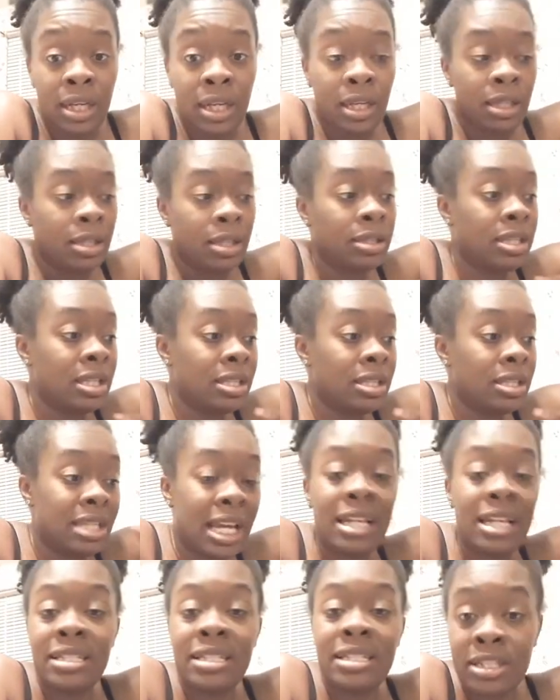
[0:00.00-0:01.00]
the
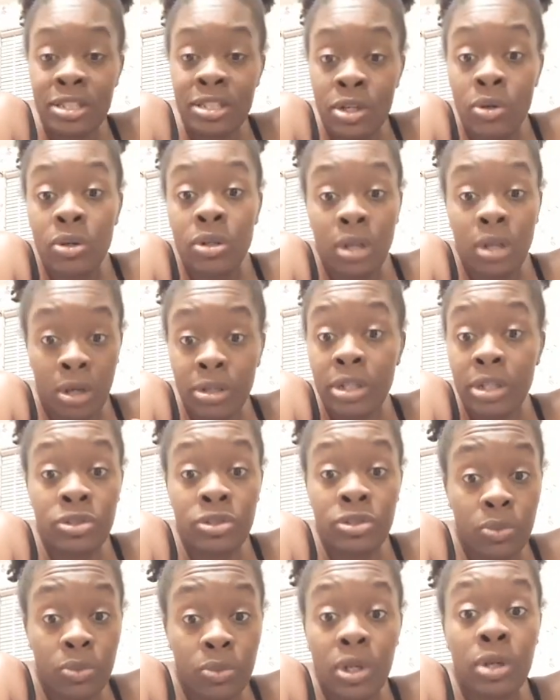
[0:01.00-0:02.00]
things that's going on in this
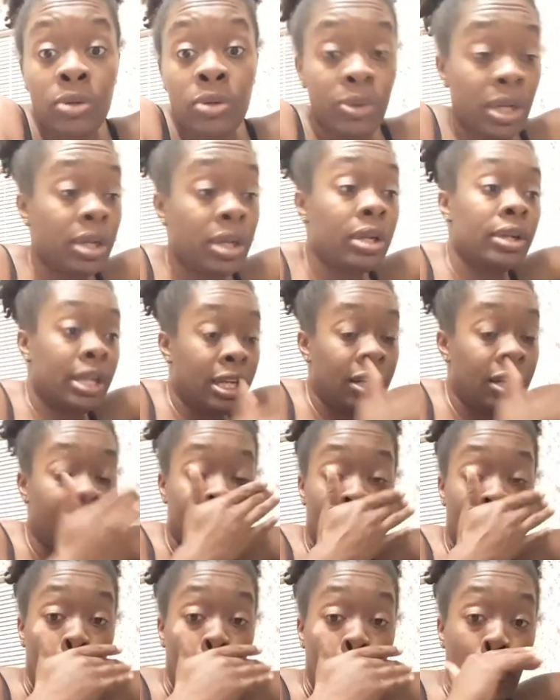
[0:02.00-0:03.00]
world. We're in a
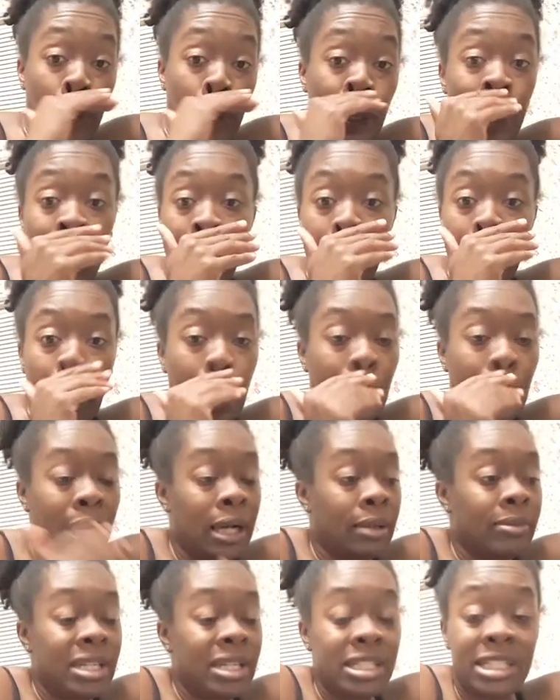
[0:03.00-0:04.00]
fallen world.
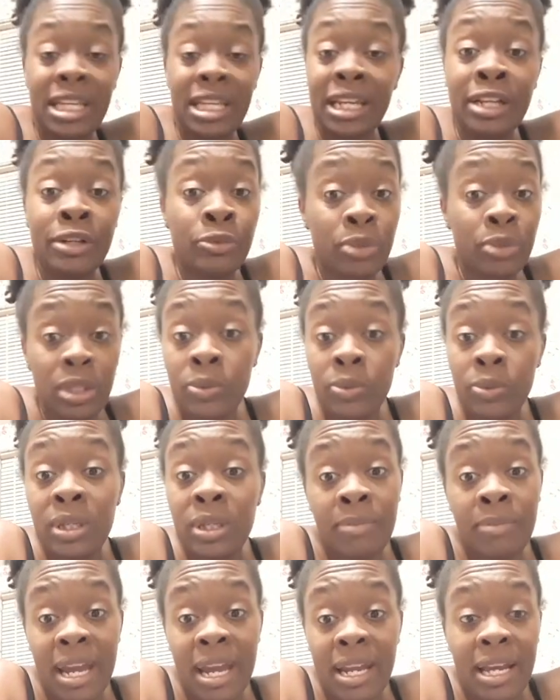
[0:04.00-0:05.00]
It's getting really, really
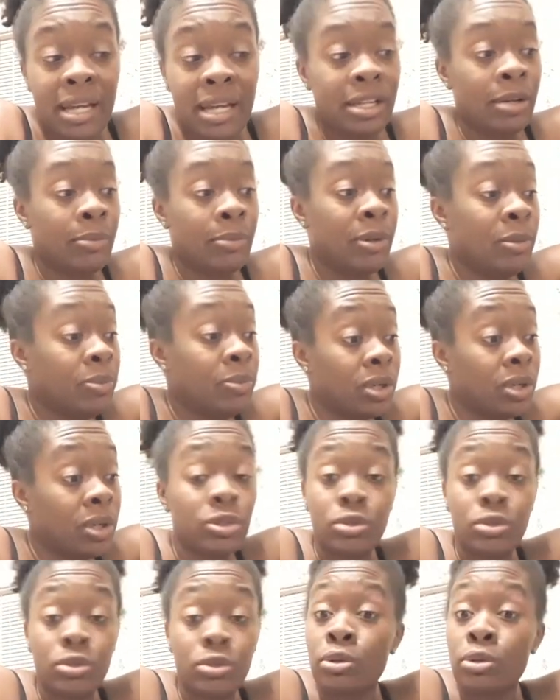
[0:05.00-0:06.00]
bad out here. People are
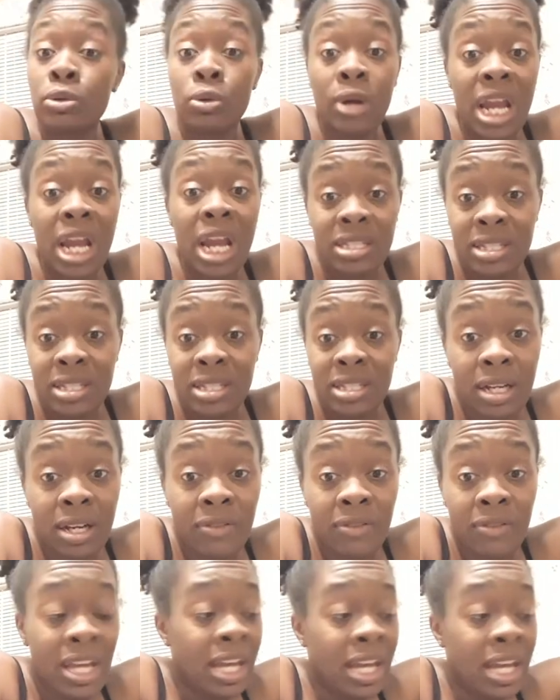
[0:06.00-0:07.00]
doing some crazy
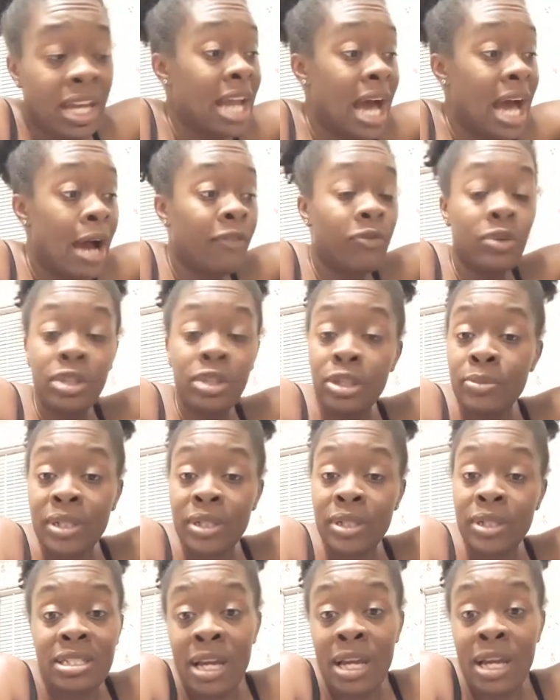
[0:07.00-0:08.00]
stuff, not fully
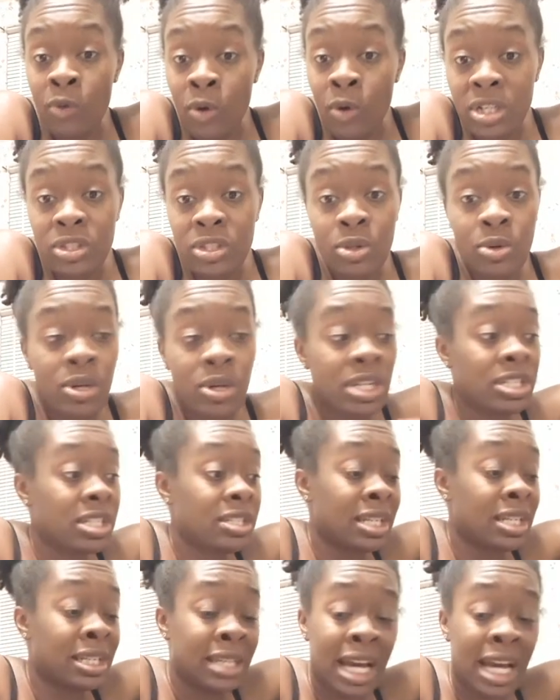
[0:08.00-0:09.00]
because they want to. It's just
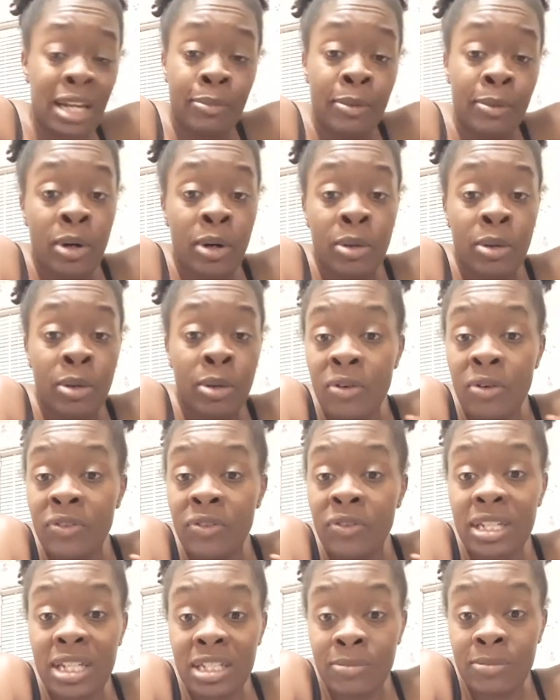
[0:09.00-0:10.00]
a lot of people are moving in
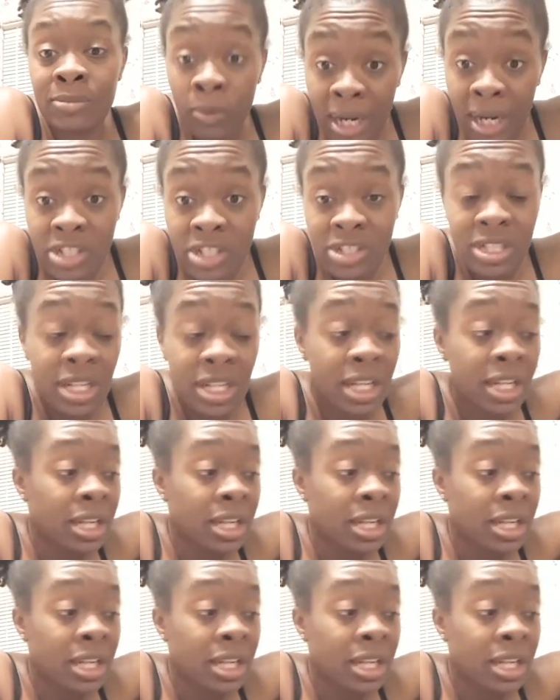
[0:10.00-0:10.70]
desperation.